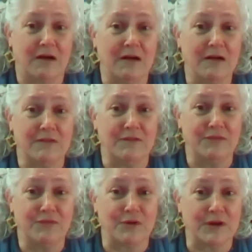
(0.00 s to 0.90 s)
arc of
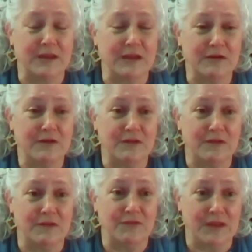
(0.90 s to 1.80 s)
40 years
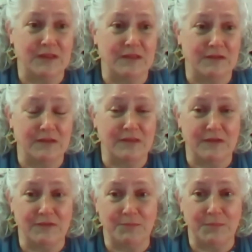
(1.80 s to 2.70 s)
of in
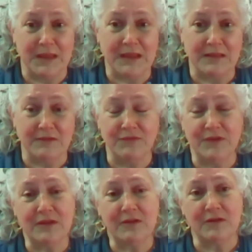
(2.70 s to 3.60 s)
the being in the
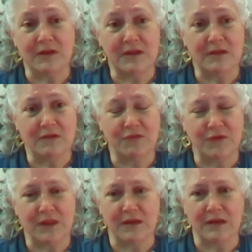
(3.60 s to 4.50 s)
field is
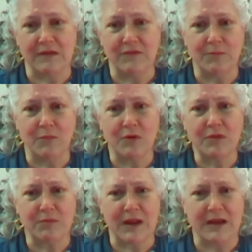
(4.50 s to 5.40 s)
feeling even more
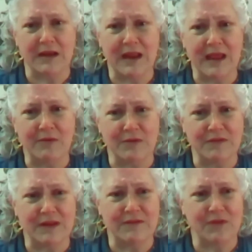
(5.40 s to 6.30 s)
threatened now,
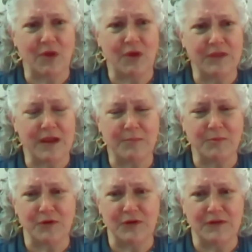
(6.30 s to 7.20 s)
instead of all the
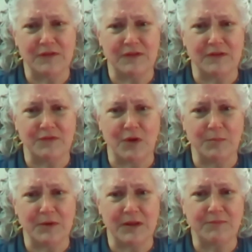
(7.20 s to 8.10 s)
opportunities that have
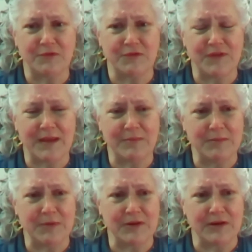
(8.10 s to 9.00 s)
opened up for family
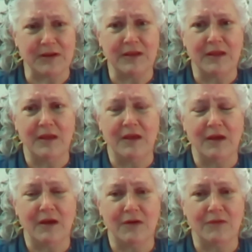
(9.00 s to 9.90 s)
building
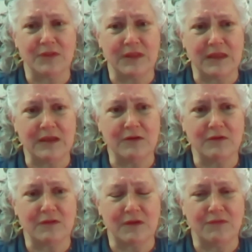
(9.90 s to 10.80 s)
over the
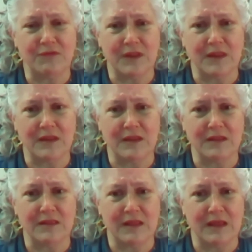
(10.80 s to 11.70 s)
years, of feeling
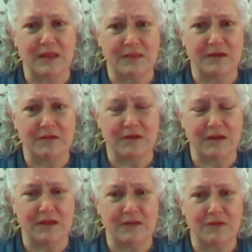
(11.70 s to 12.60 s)
that there
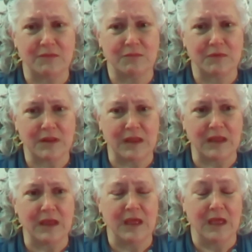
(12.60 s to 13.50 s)
is
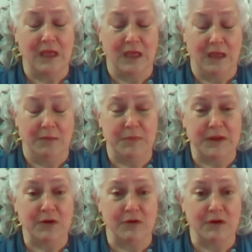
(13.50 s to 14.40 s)
really
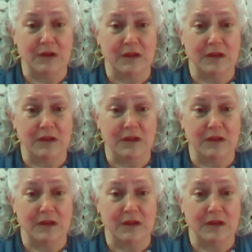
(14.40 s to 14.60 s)
bigger